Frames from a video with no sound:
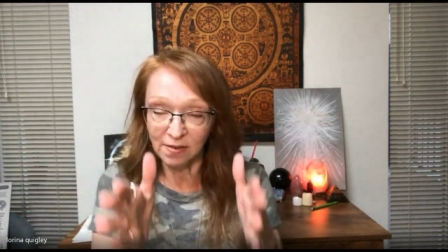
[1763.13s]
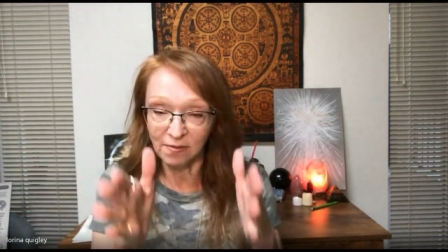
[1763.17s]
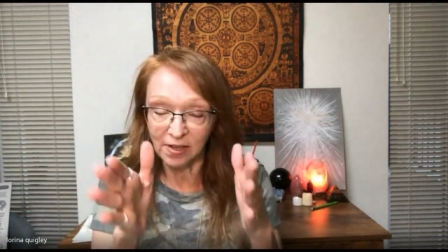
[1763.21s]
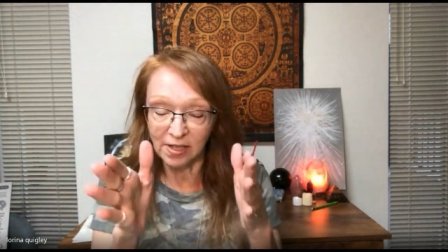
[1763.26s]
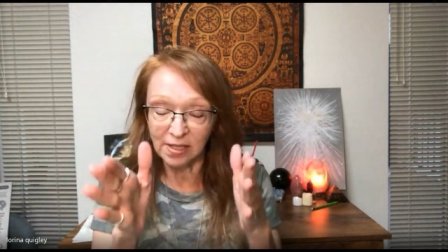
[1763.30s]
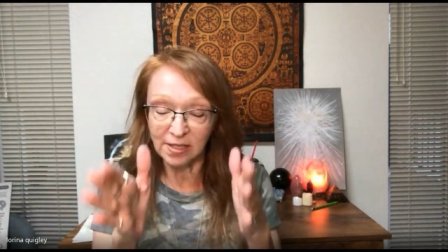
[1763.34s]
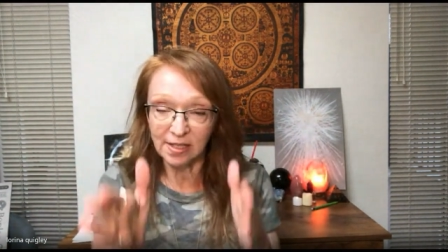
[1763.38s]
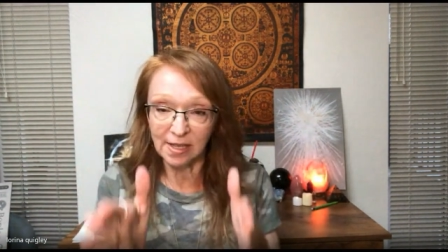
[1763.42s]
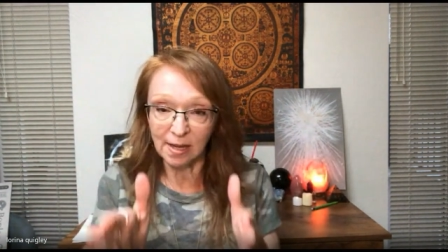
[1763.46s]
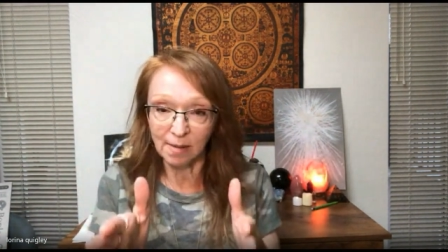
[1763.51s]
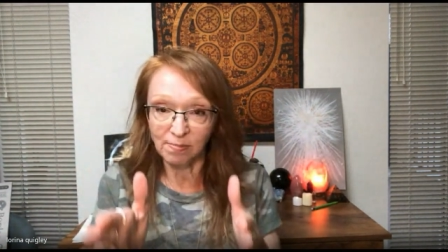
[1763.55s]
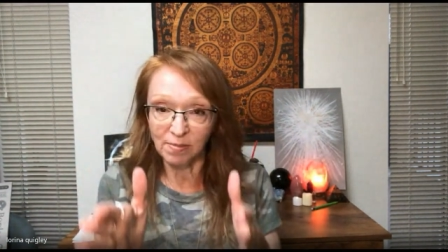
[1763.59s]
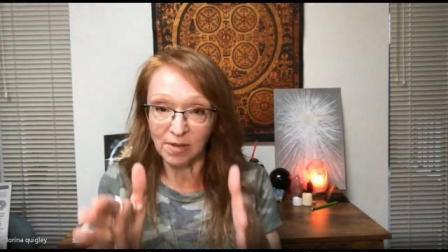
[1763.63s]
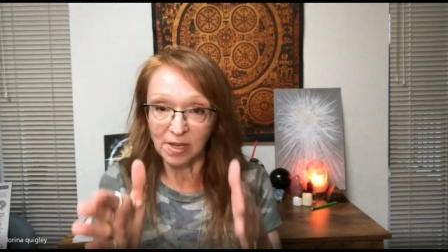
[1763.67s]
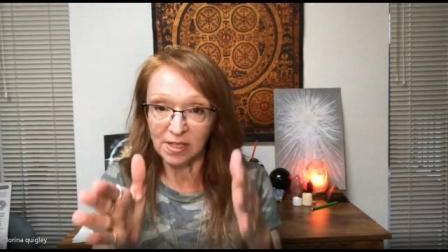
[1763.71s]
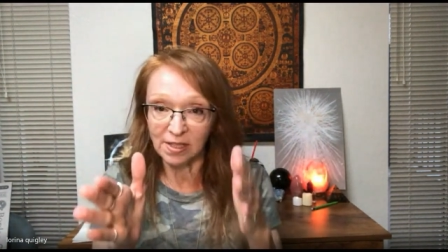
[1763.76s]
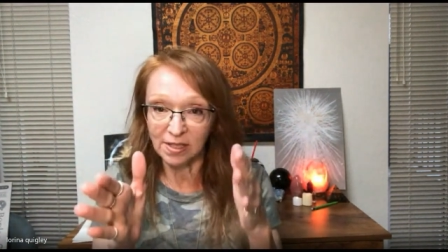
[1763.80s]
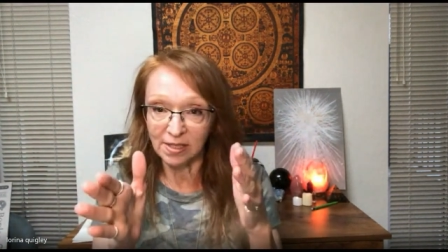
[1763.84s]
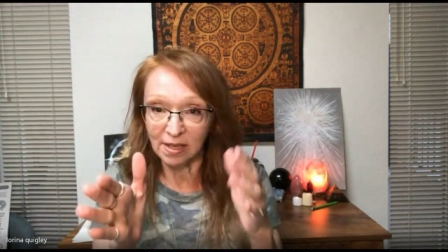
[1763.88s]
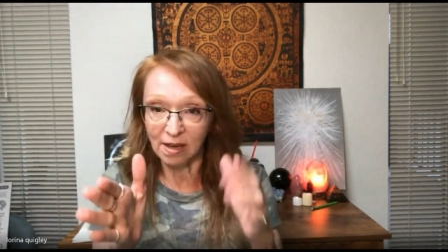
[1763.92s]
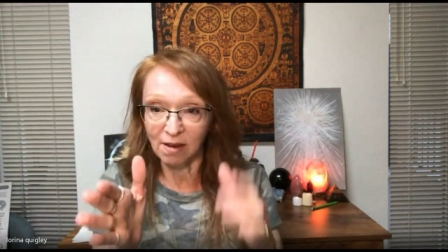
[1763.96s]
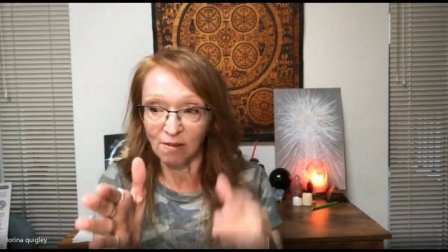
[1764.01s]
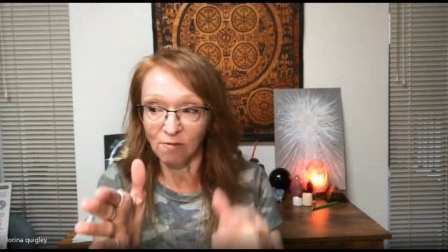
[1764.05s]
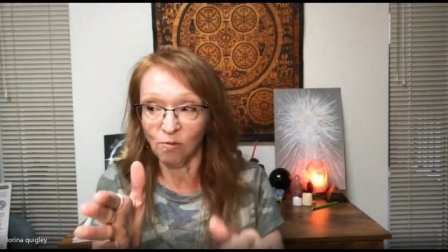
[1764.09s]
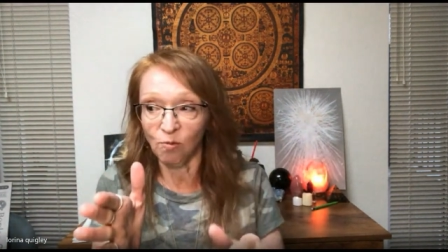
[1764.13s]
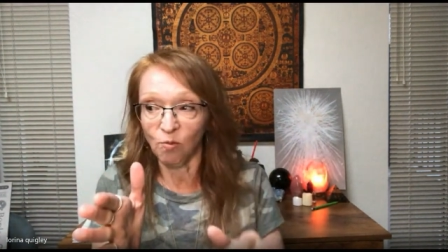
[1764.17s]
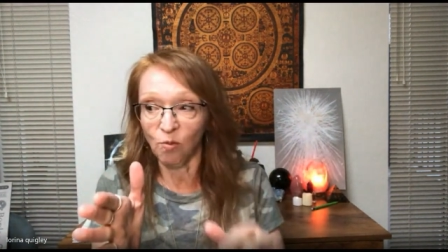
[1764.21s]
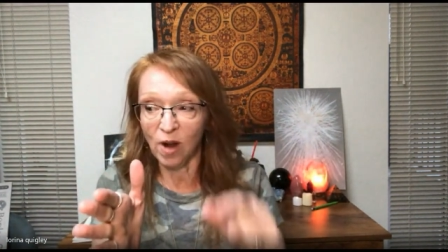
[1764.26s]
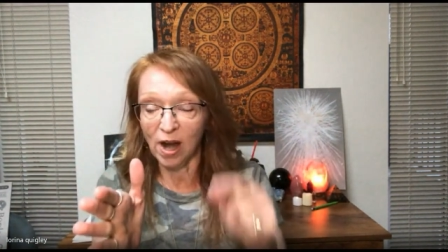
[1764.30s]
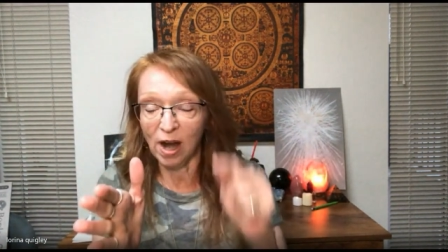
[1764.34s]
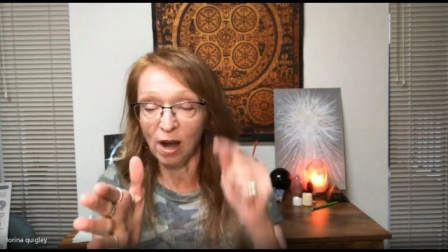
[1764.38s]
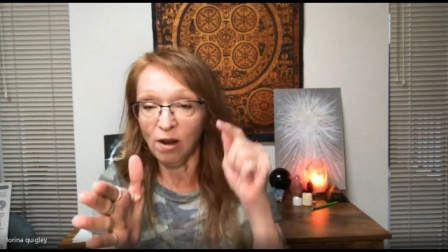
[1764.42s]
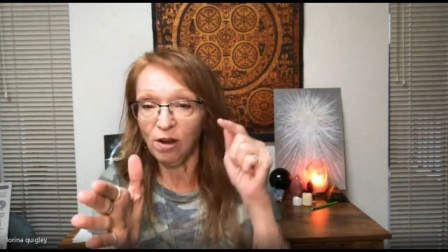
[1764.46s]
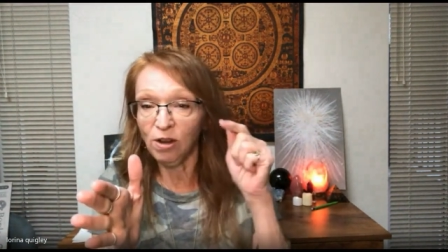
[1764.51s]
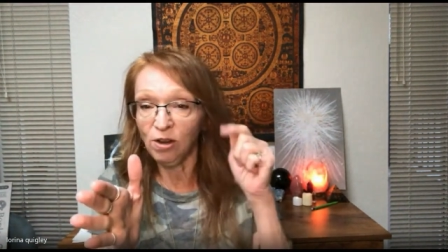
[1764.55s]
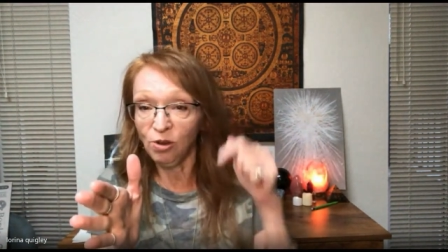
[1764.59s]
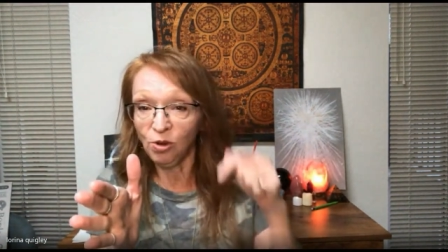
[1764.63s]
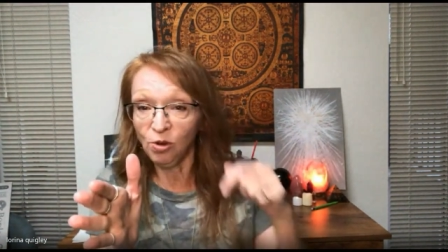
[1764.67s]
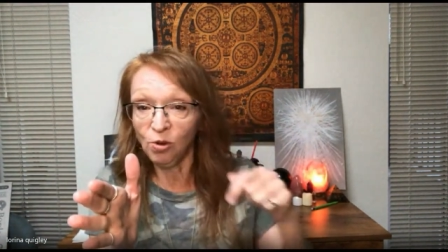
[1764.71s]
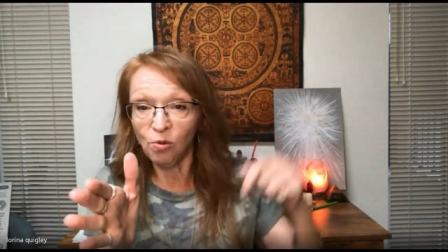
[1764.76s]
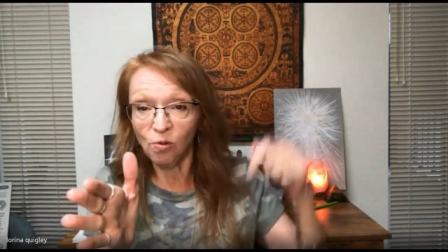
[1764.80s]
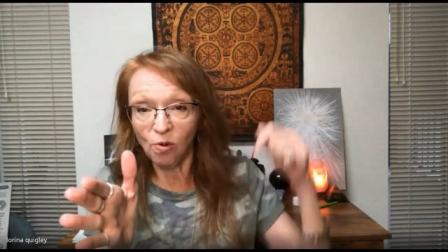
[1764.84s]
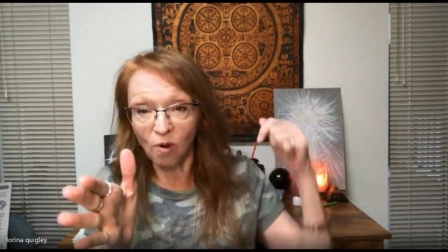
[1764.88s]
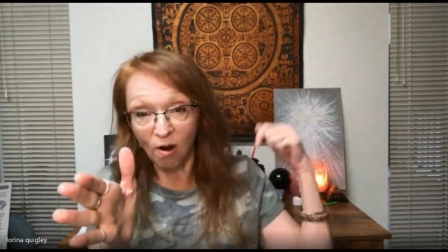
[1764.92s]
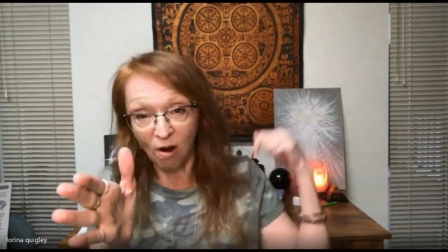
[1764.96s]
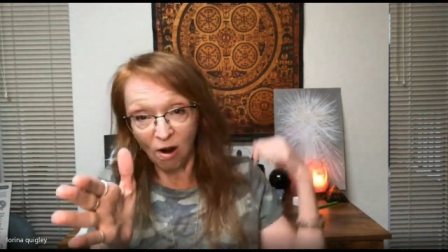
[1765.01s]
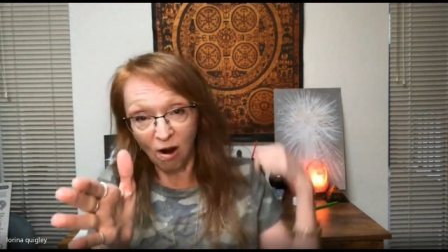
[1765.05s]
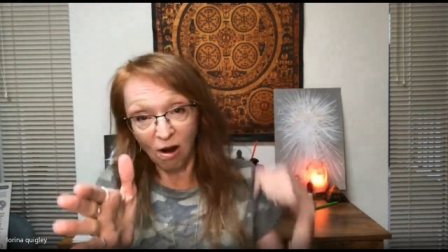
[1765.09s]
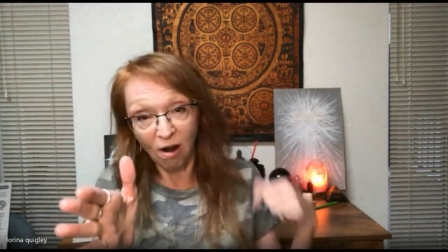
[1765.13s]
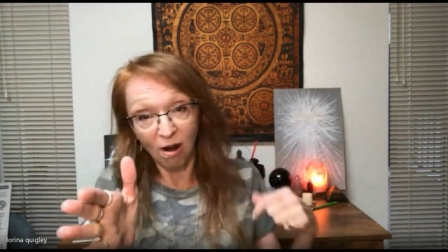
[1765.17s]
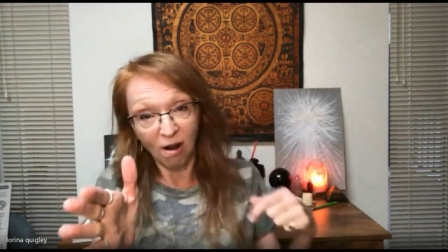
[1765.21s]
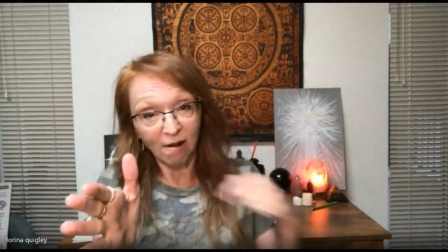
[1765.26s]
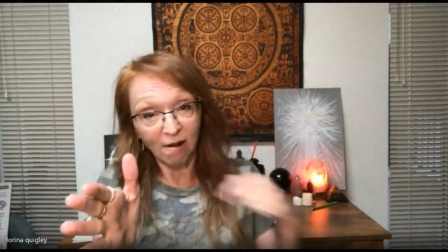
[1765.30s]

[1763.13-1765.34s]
acceptance of where you are